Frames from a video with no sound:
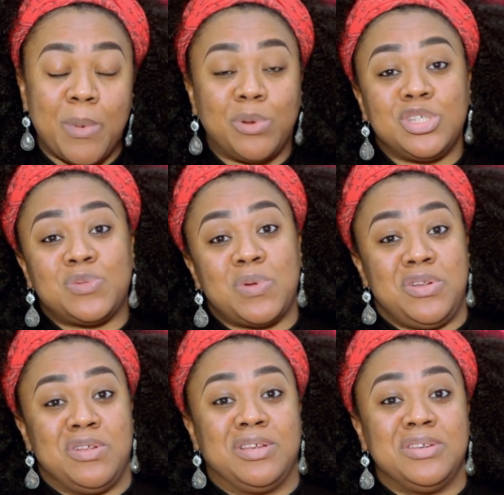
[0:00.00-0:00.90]
but who just want
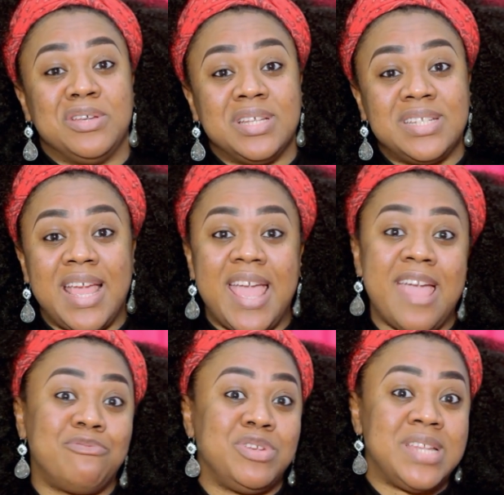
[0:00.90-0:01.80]
to look good
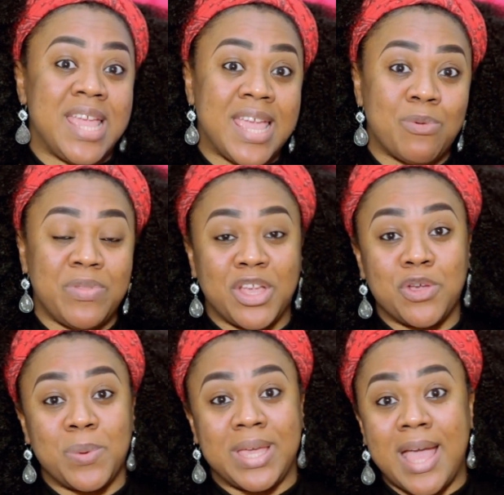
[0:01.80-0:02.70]
every day when they're
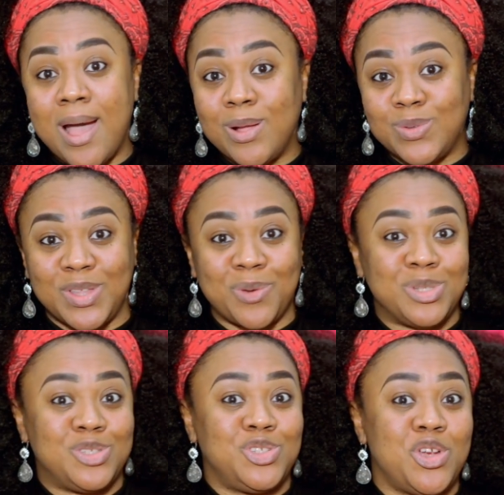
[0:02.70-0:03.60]
going out, when they're
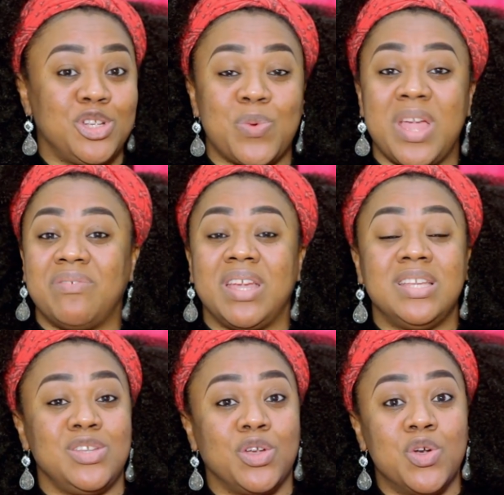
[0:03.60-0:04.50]
going to church, wherever it
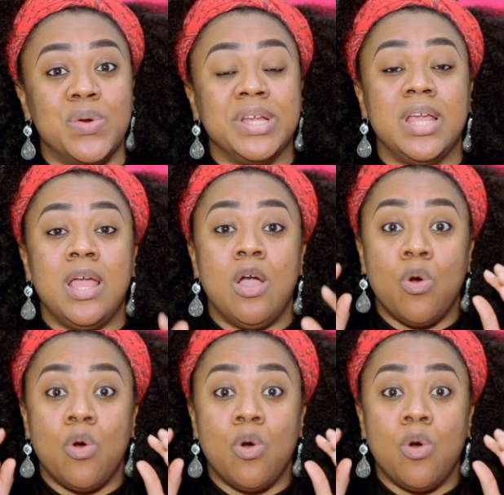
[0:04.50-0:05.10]
is you're going,